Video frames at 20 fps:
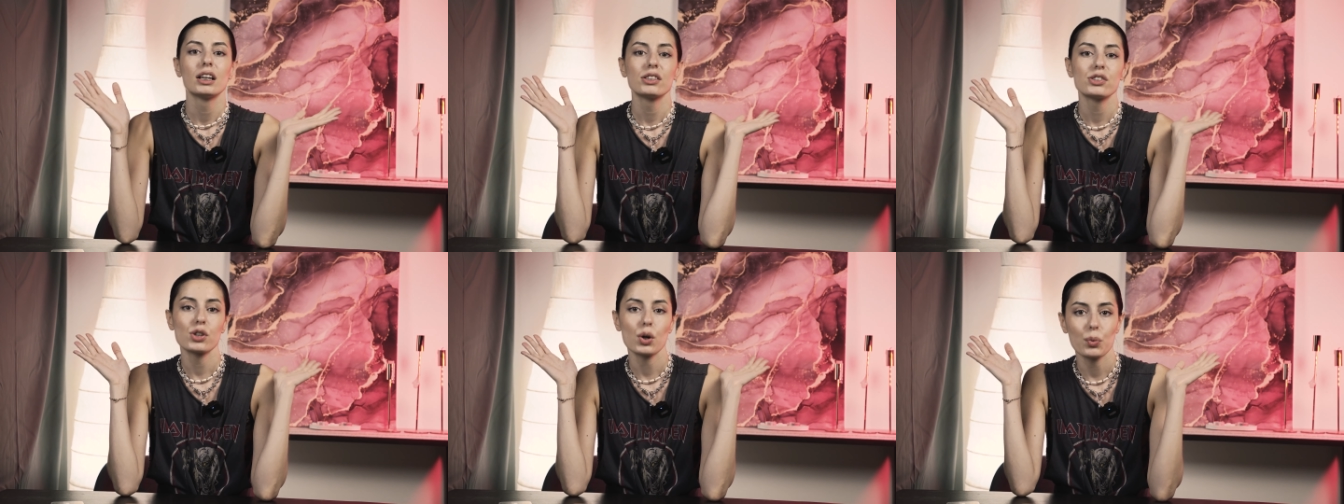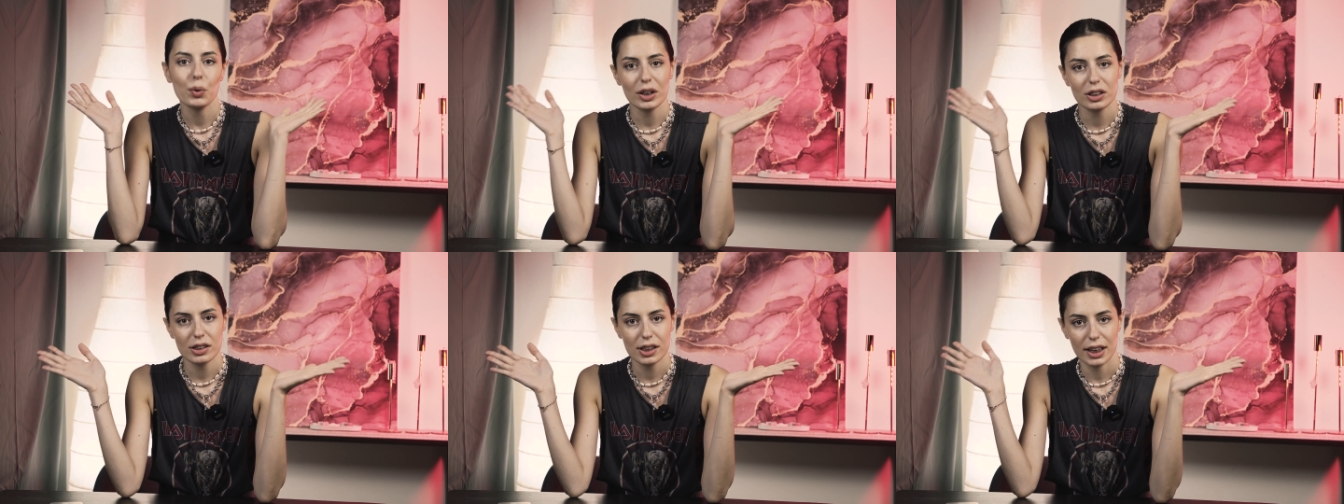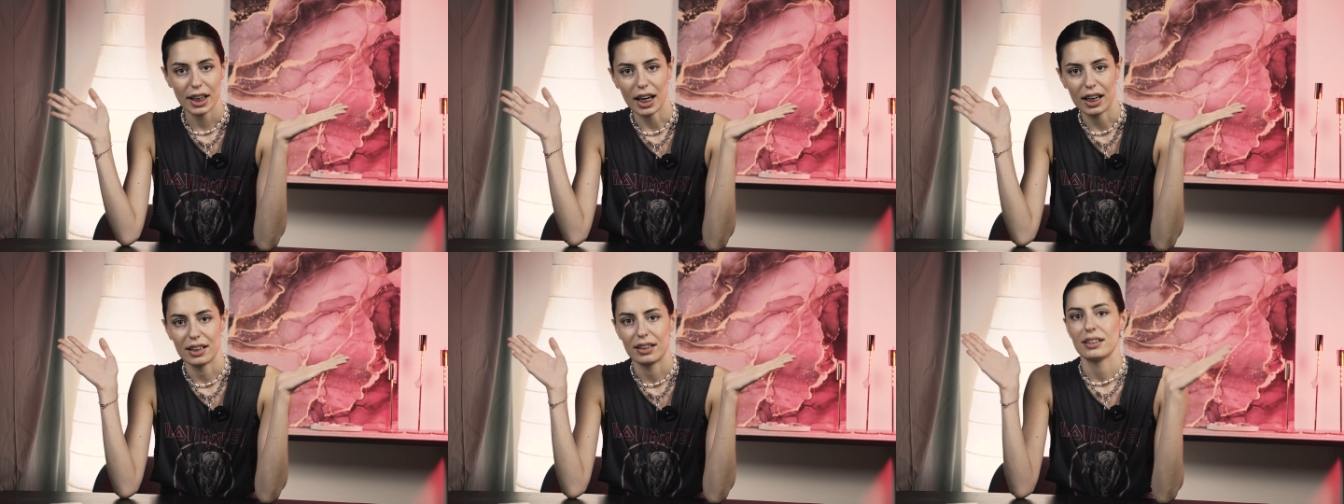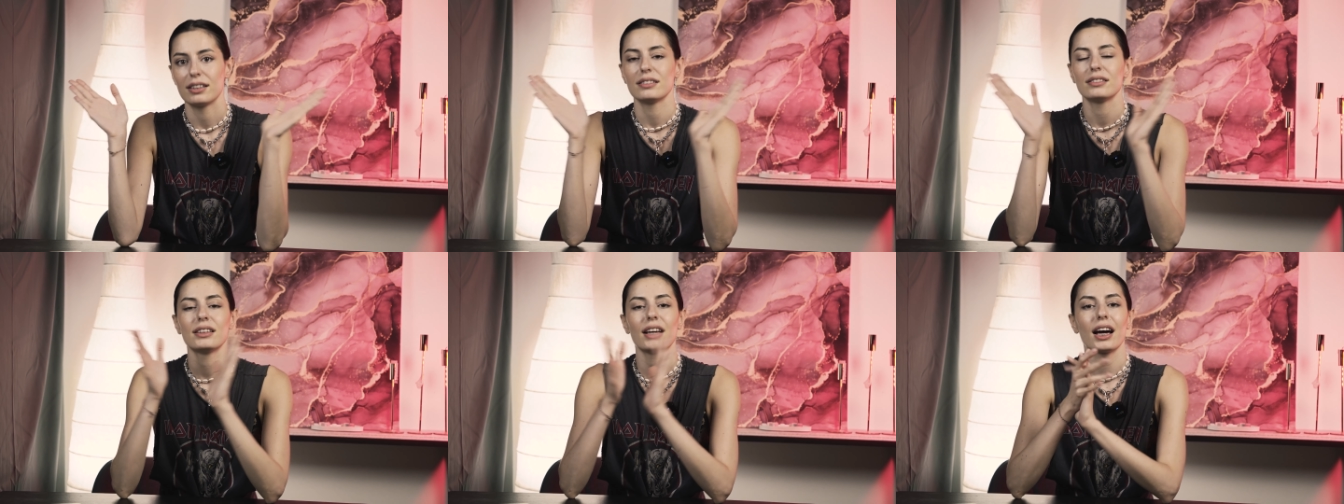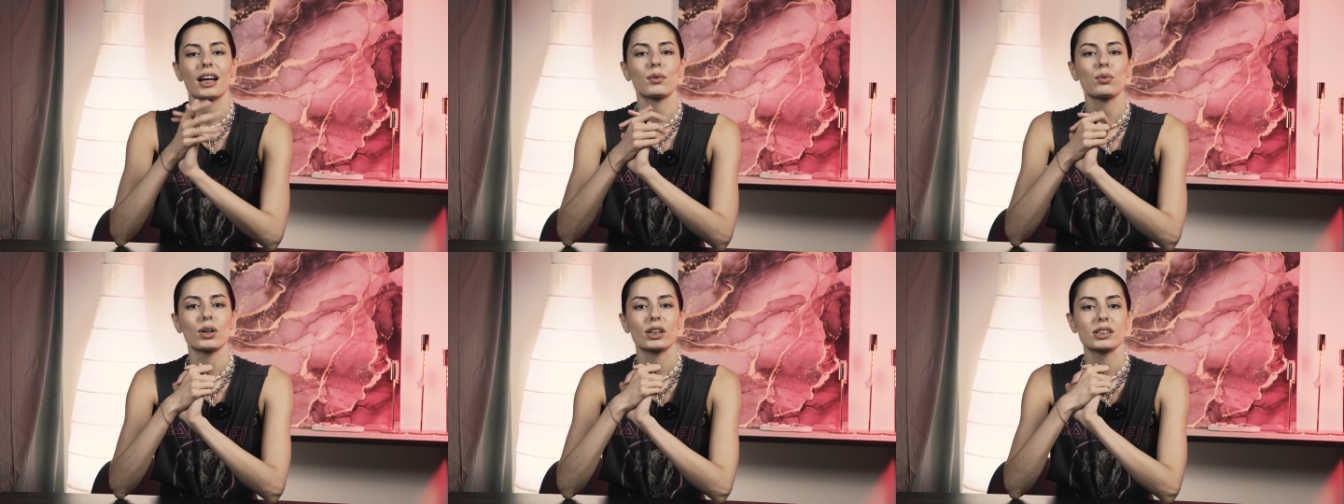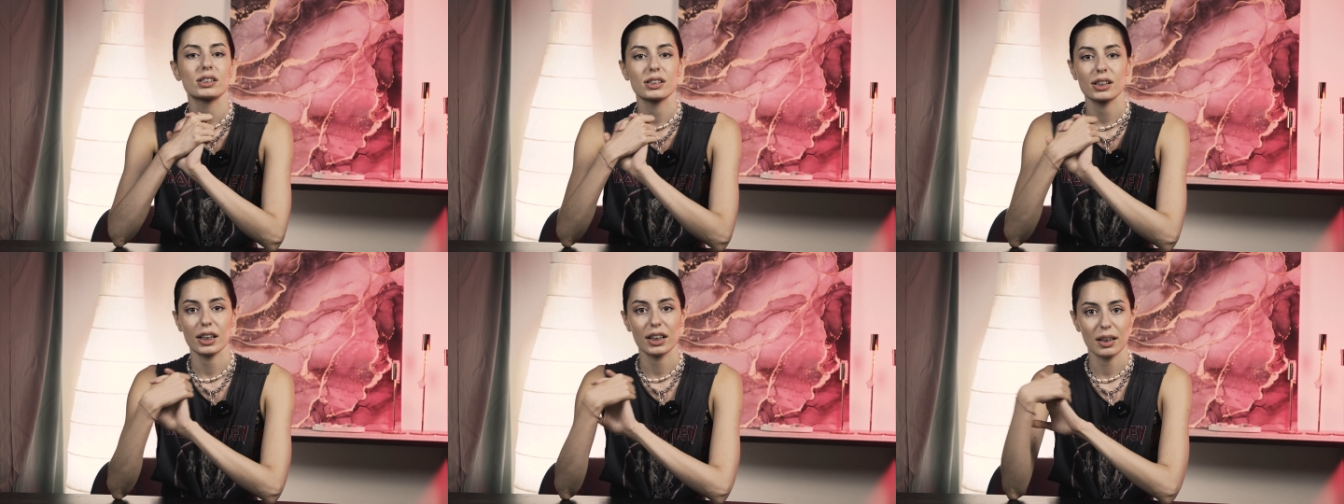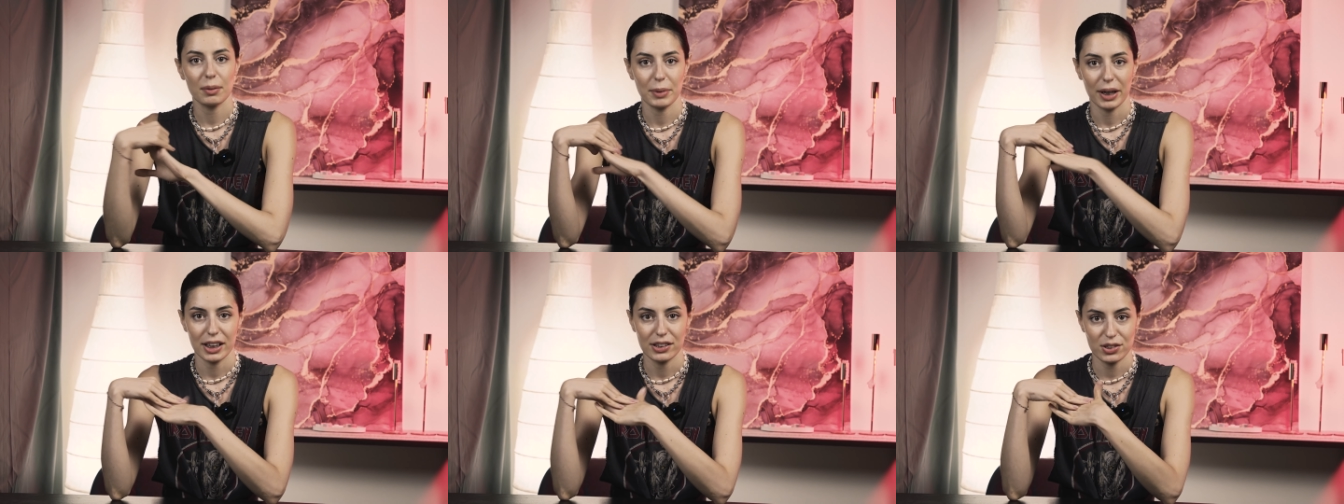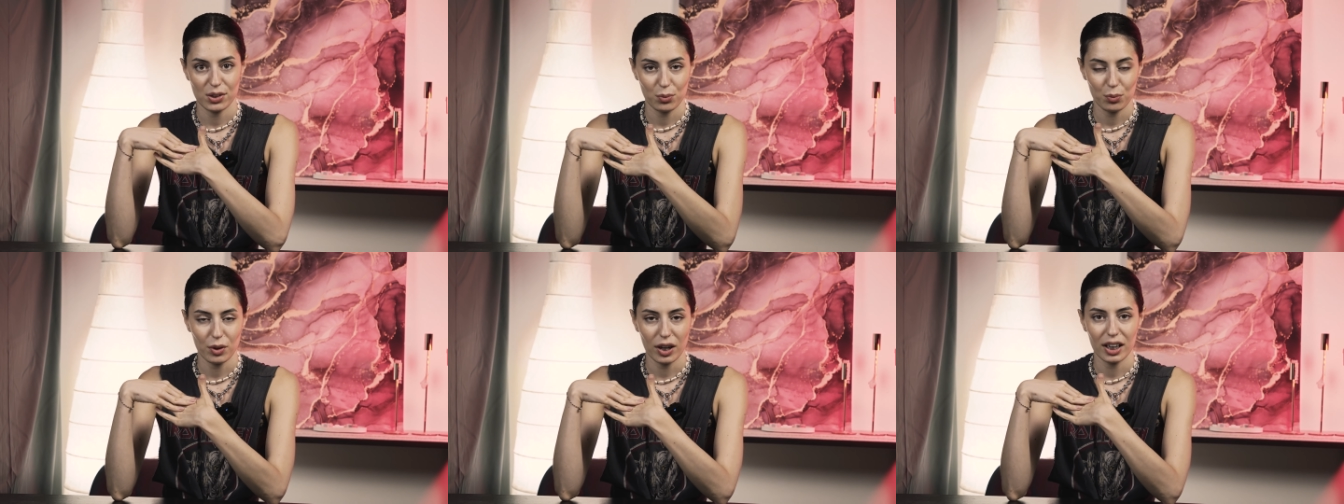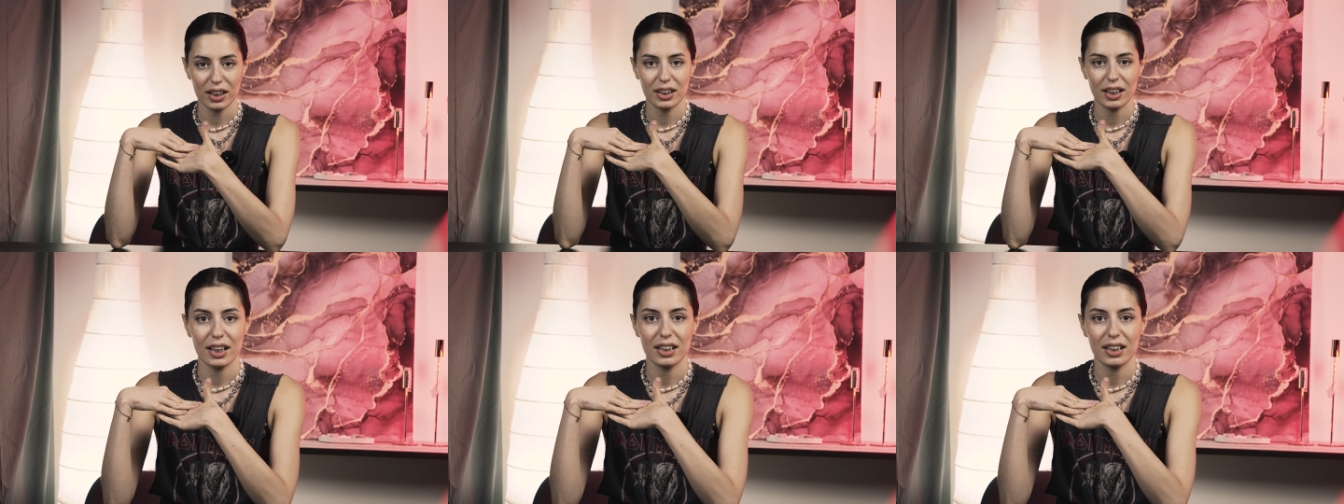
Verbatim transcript: So once again, that was an amazing one.